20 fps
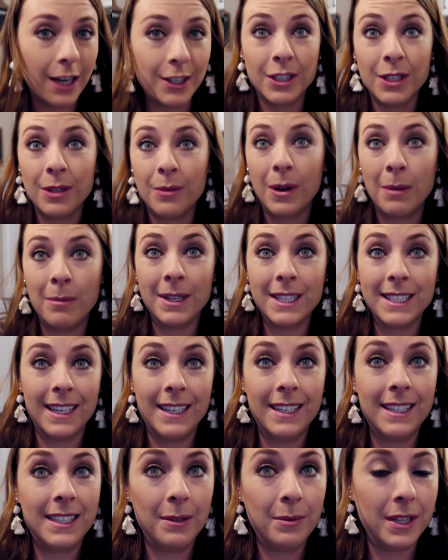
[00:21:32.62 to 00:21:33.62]
actually, I'm
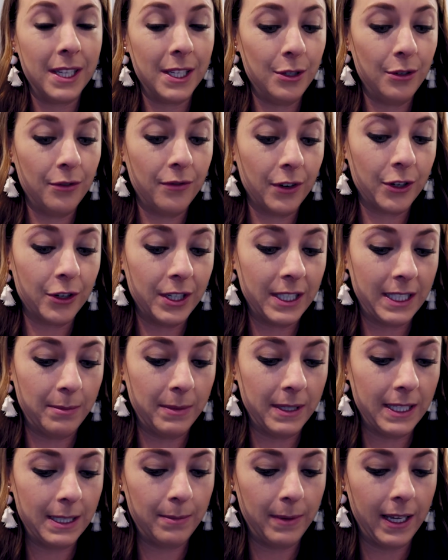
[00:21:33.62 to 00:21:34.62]
excited to see what they do for
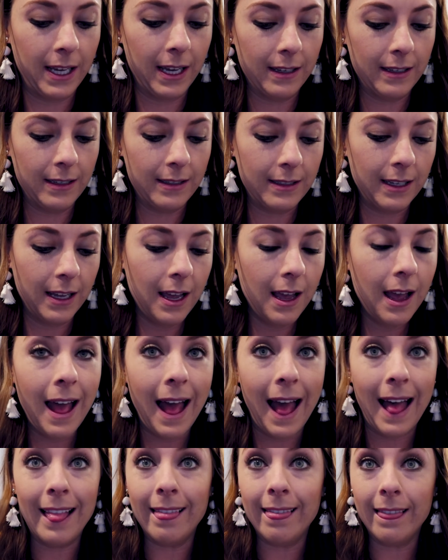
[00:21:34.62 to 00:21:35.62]
Christmas because
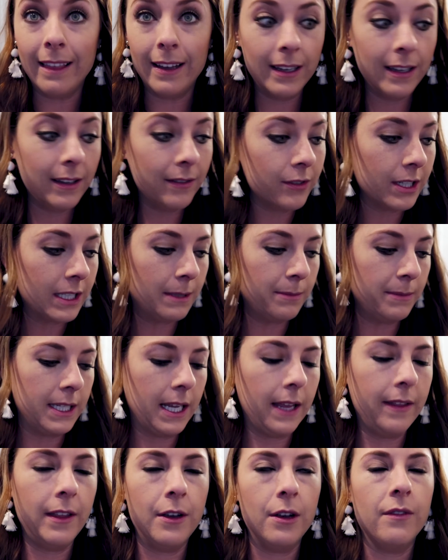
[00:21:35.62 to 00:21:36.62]
I love
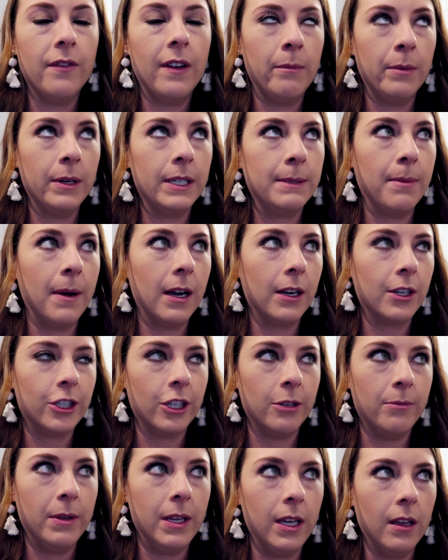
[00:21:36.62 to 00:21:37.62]
Christmas and the November's box
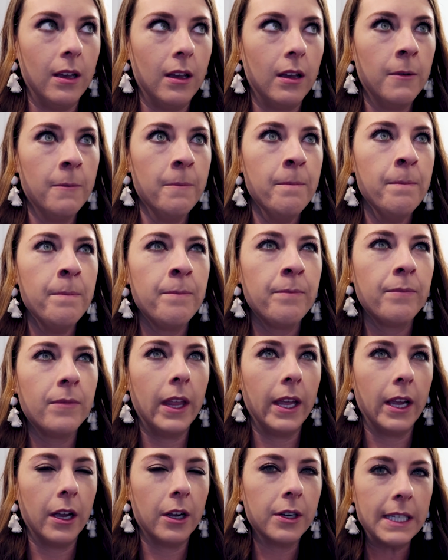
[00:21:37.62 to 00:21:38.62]
should be
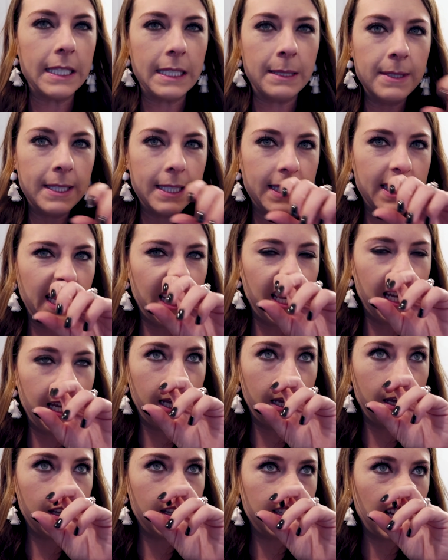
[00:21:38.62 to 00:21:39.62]
like a
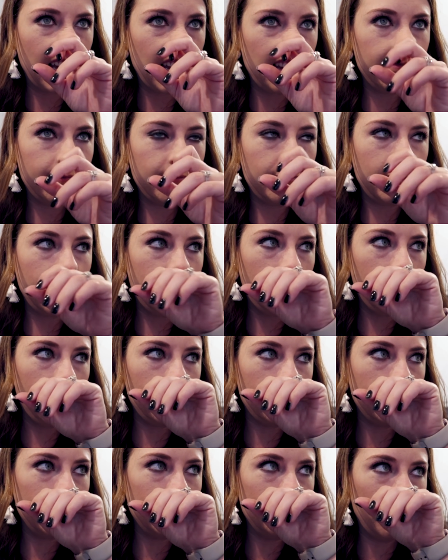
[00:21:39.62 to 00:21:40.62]
Christmassy type
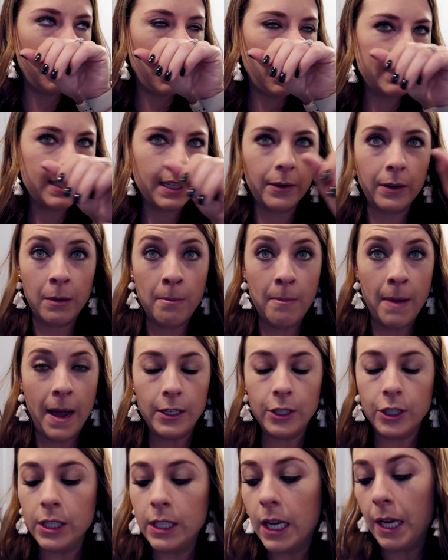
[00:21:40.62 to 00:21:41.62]
theme box, I would
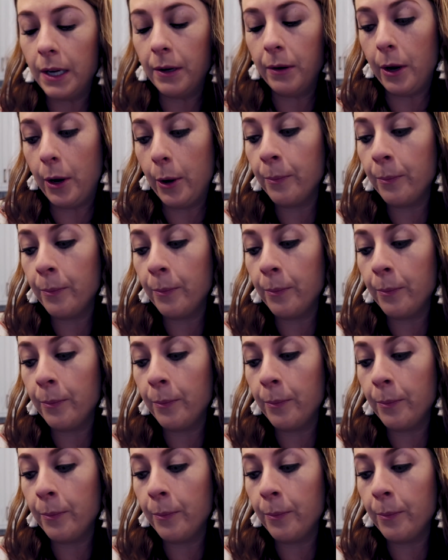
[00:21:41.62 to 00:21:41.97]
imagine. I don't